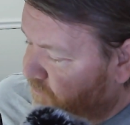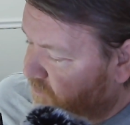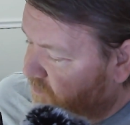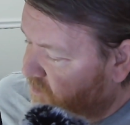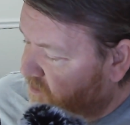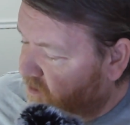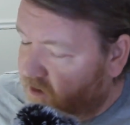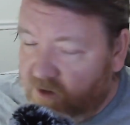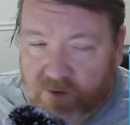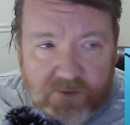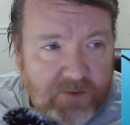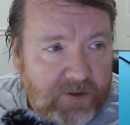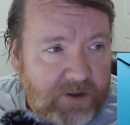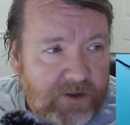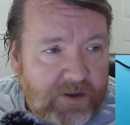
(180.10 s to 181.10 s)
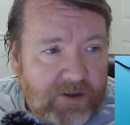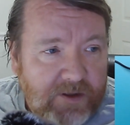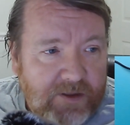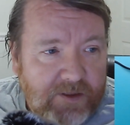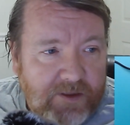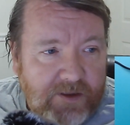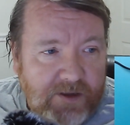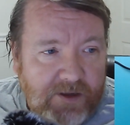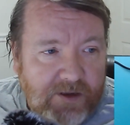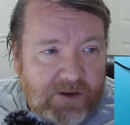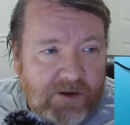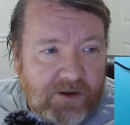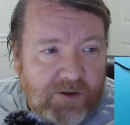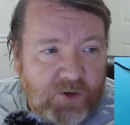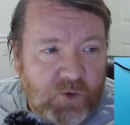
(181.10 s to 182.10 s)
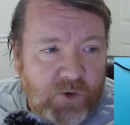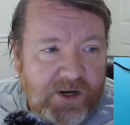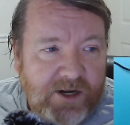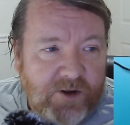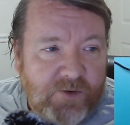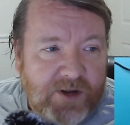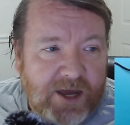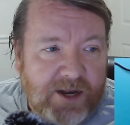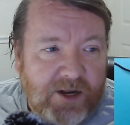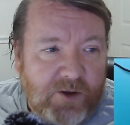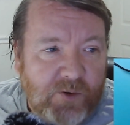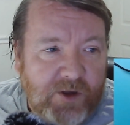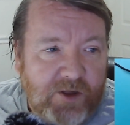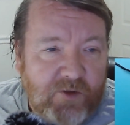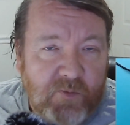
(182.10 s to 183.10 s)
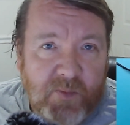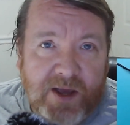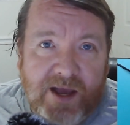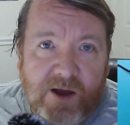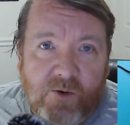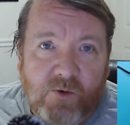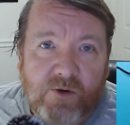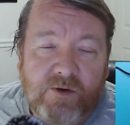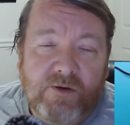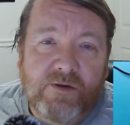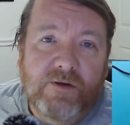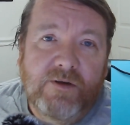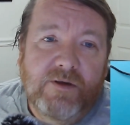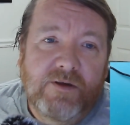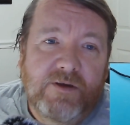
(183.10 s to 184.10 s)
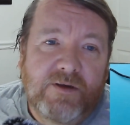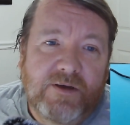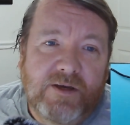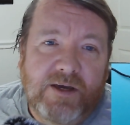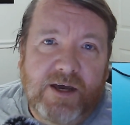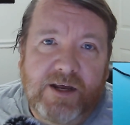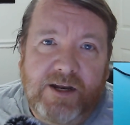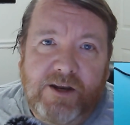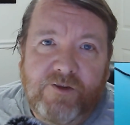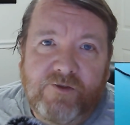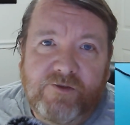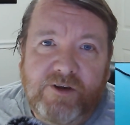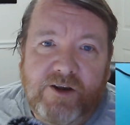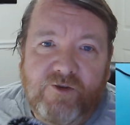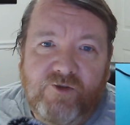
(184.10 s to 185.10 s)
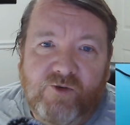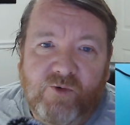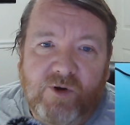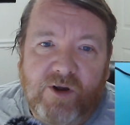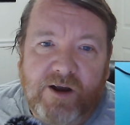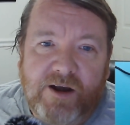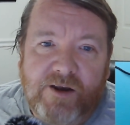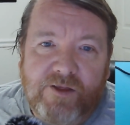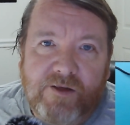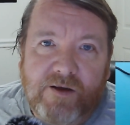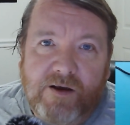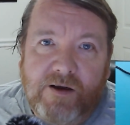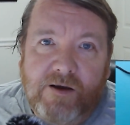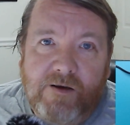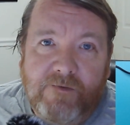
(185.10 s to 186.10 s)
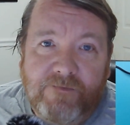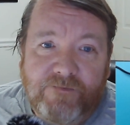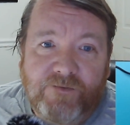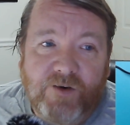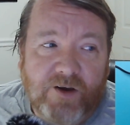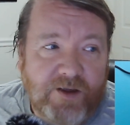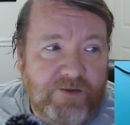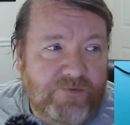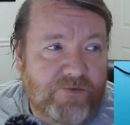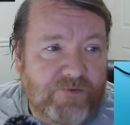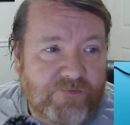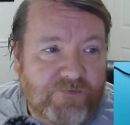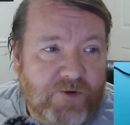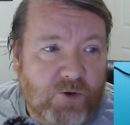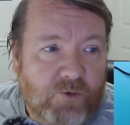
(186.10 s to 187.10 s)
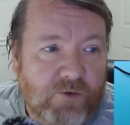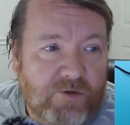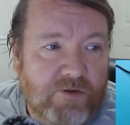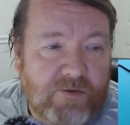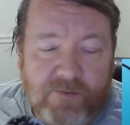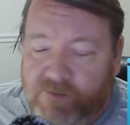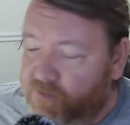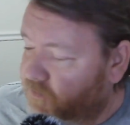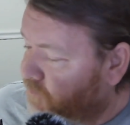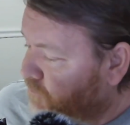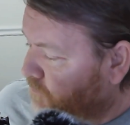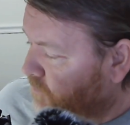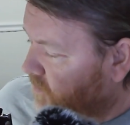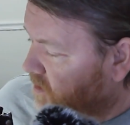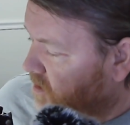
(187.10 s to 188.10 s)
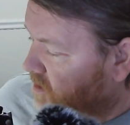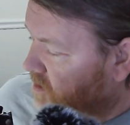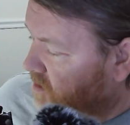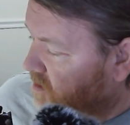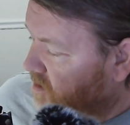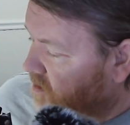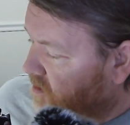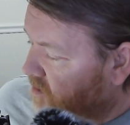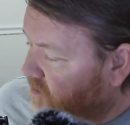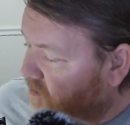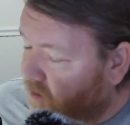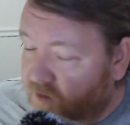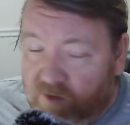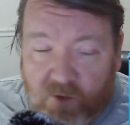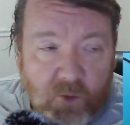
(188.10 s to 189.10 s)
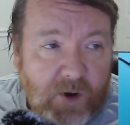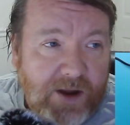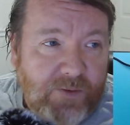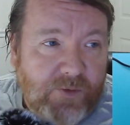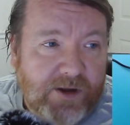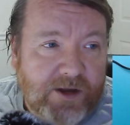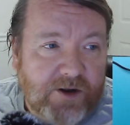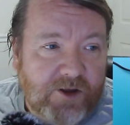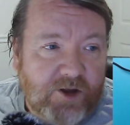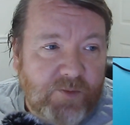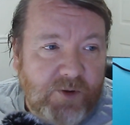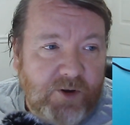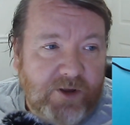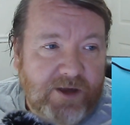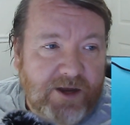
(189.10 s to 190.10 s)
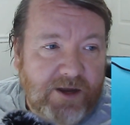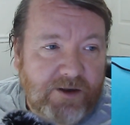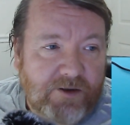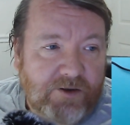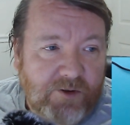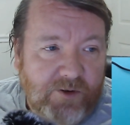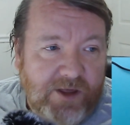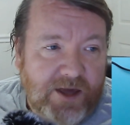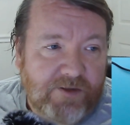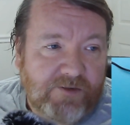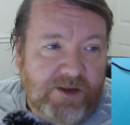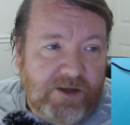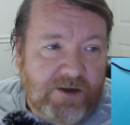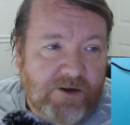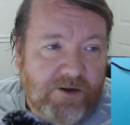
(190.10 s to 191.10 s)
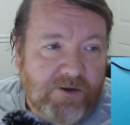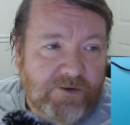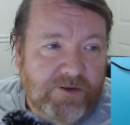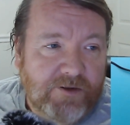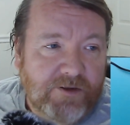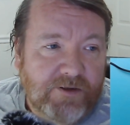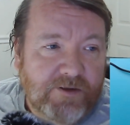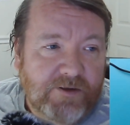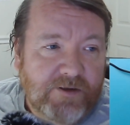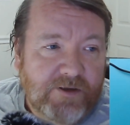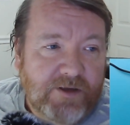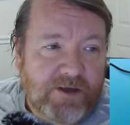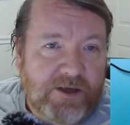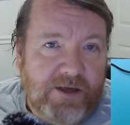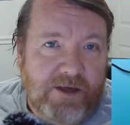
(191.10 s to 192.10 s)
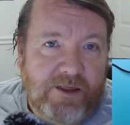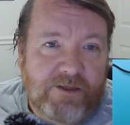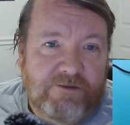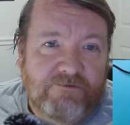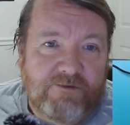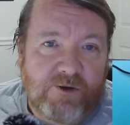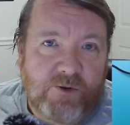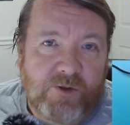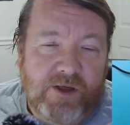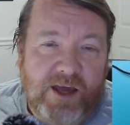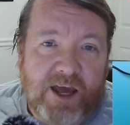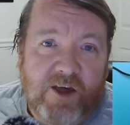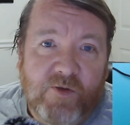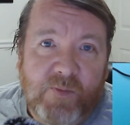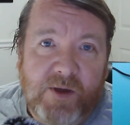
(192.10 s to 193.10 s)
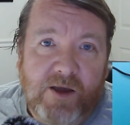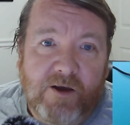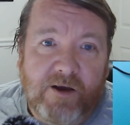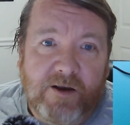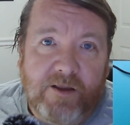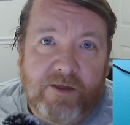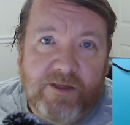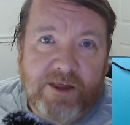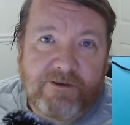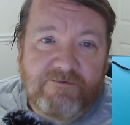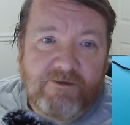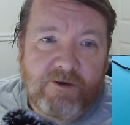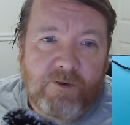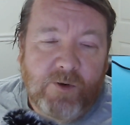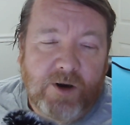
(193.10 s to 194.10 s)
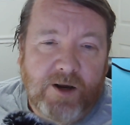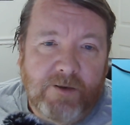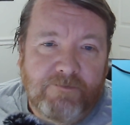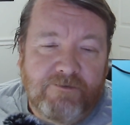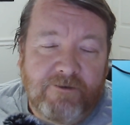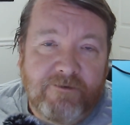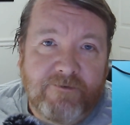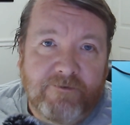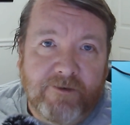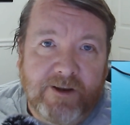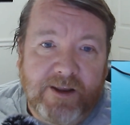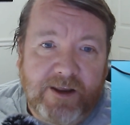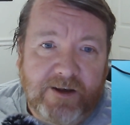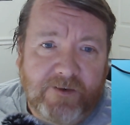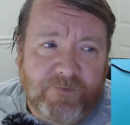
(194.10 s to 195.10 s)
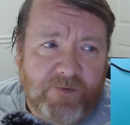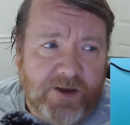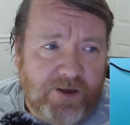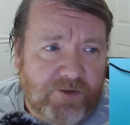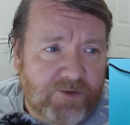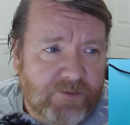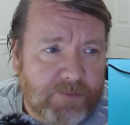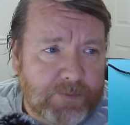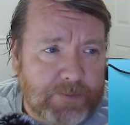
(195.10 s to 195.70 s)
So the Arduino Nano is powered and its digital lines are 5 volts. So the way we're going to communicate to the SD card is through the SPI, the serial peripheral interface,